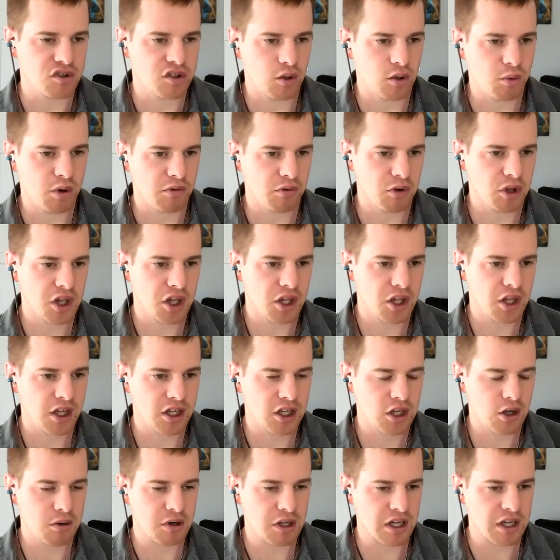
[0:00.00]
So we really
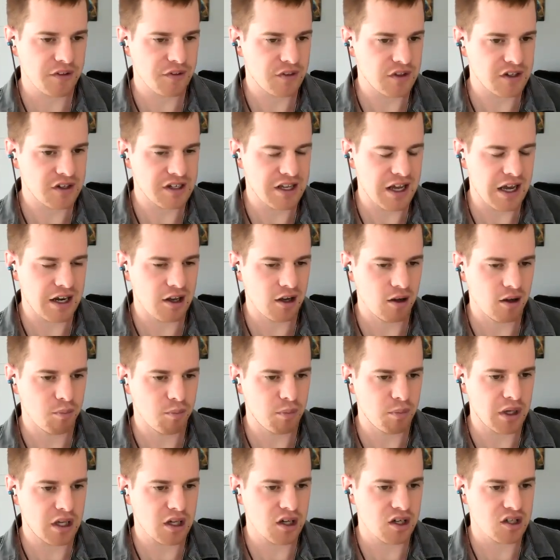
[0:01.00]
like you to get the data
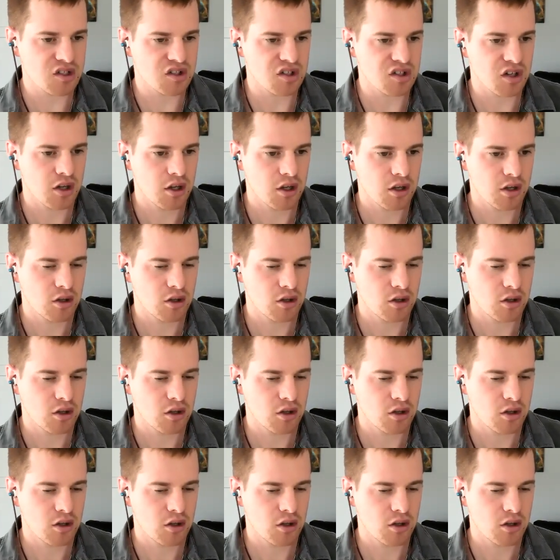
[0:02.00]
because